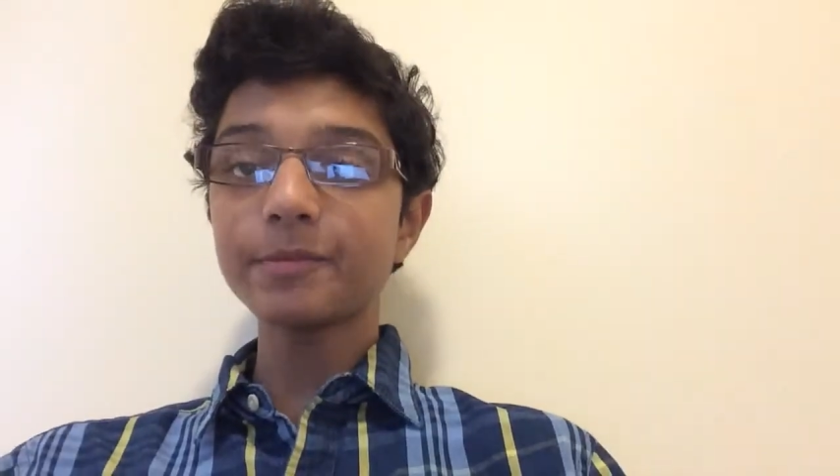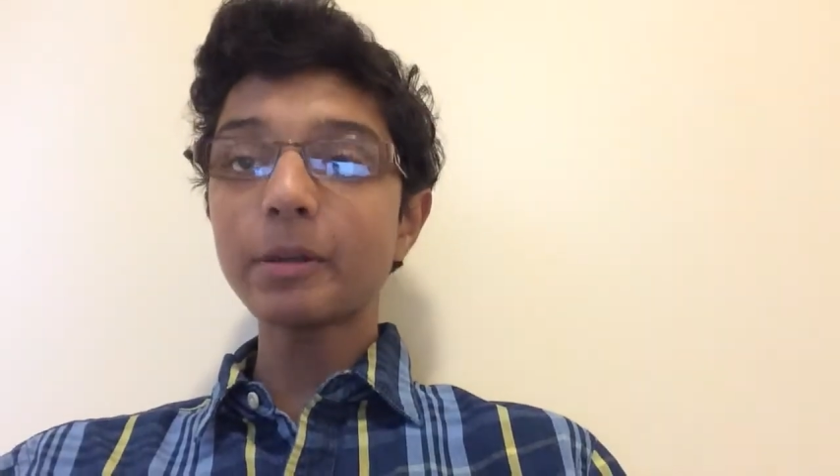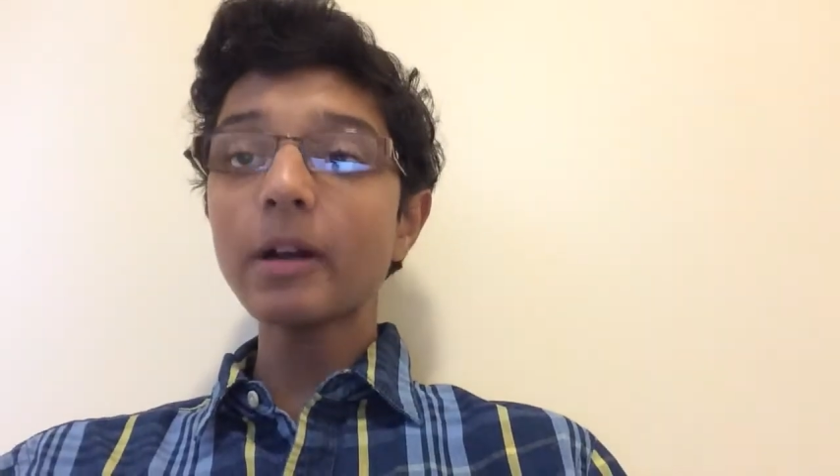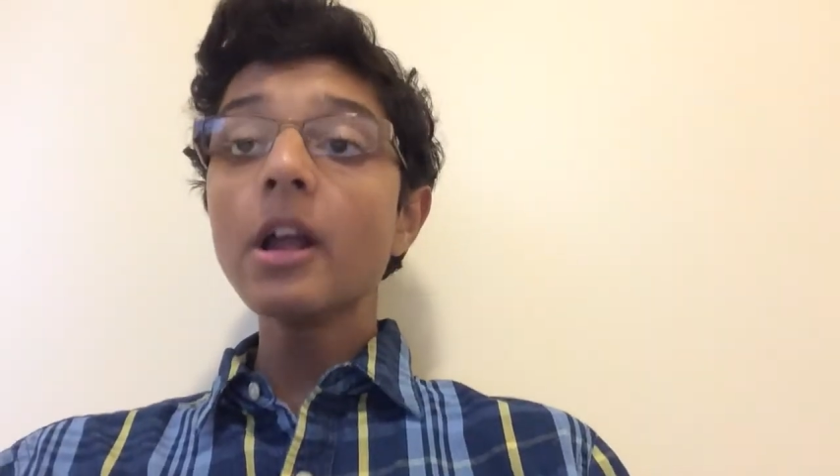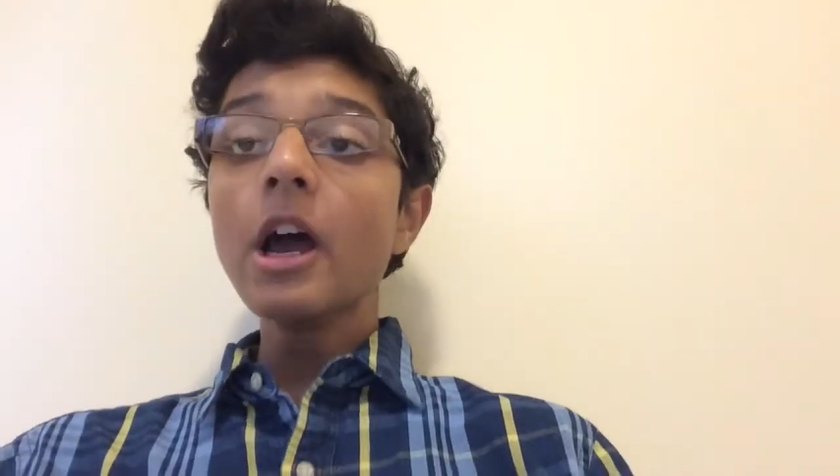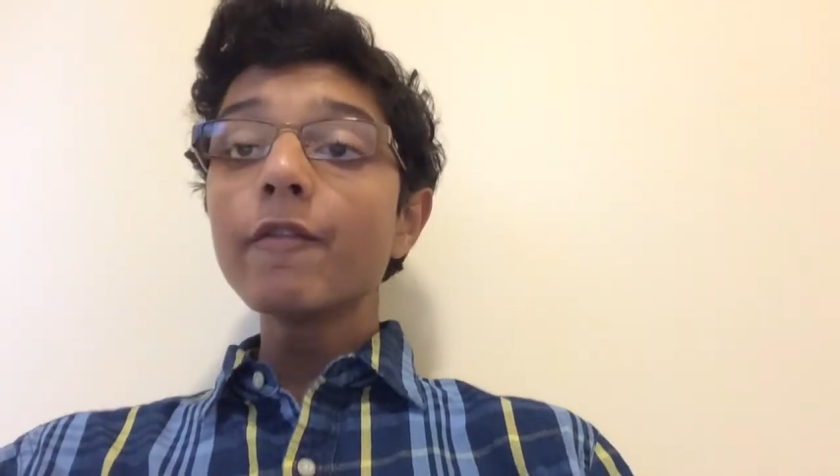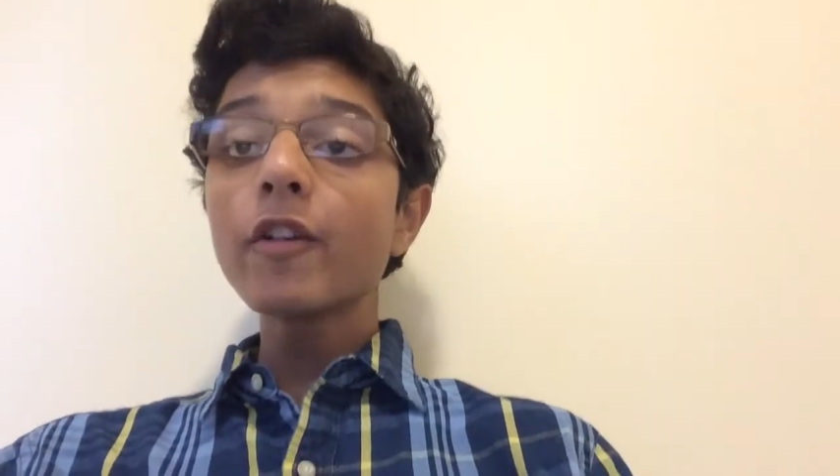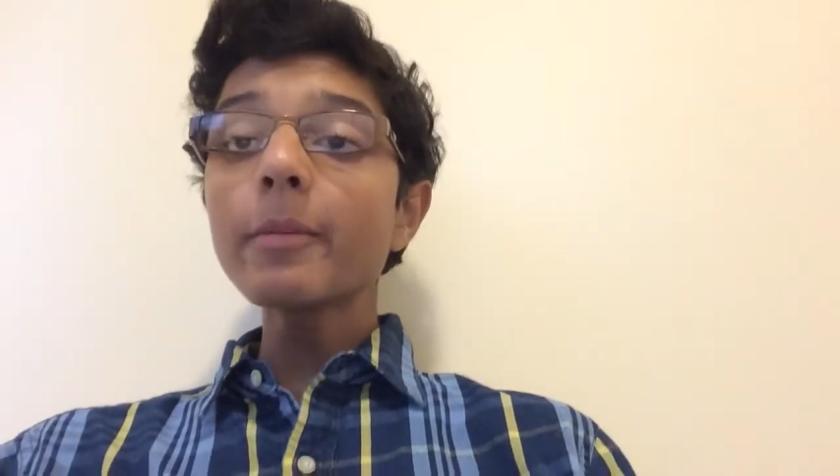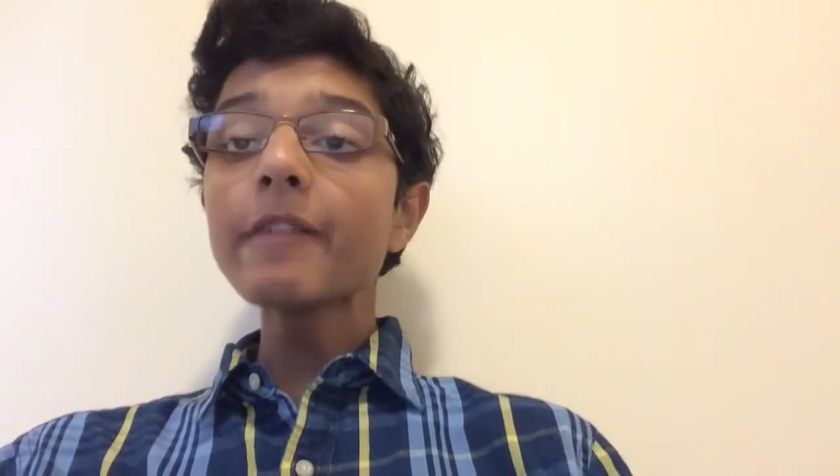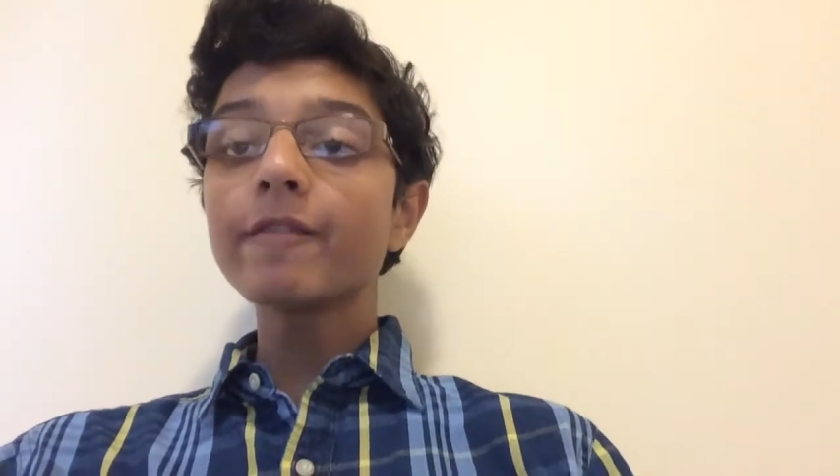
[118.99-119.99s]
but
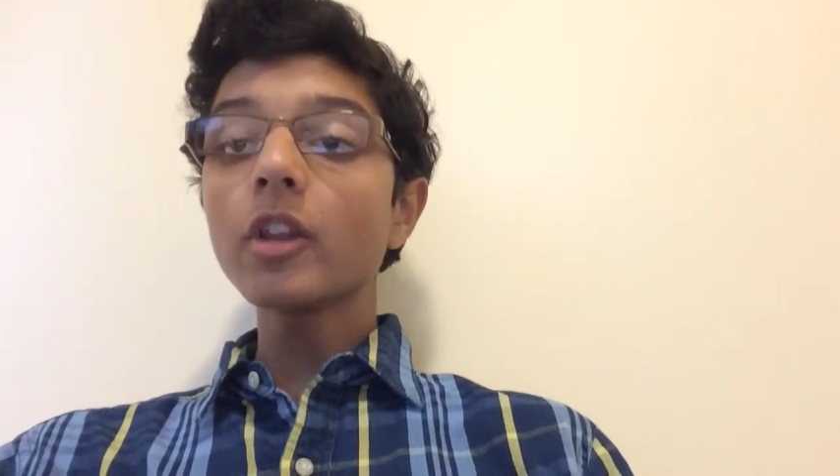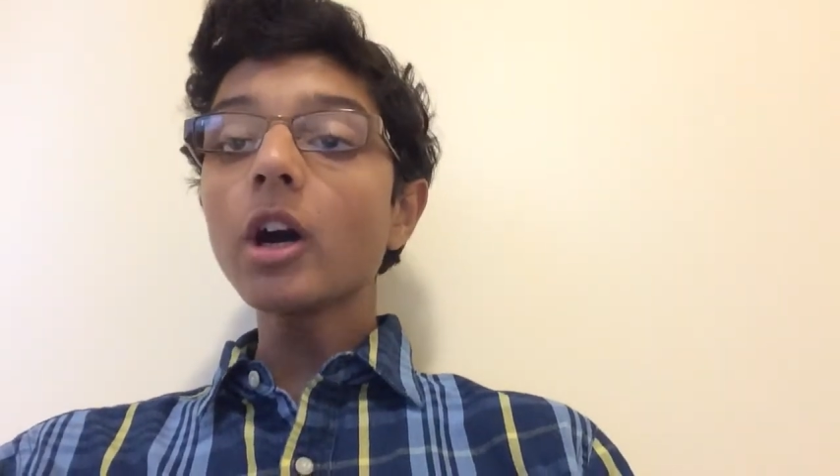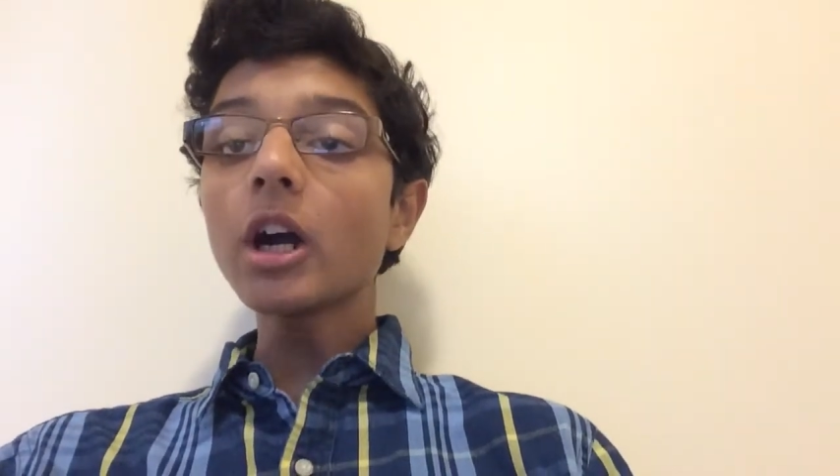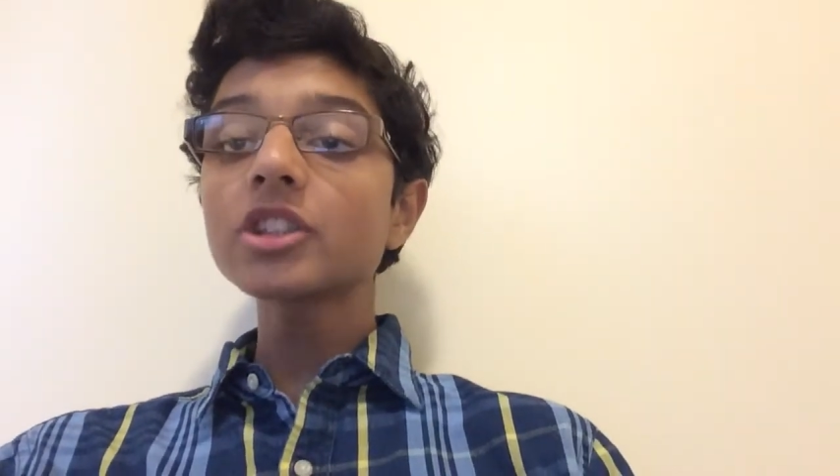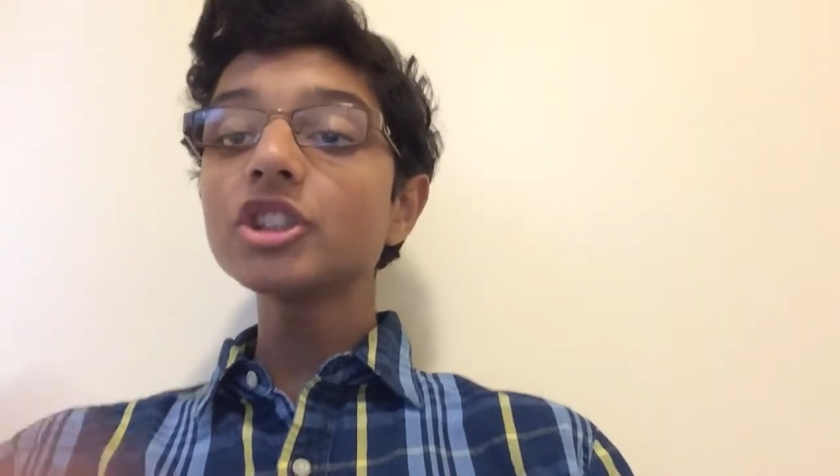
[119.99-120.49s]
for my vlog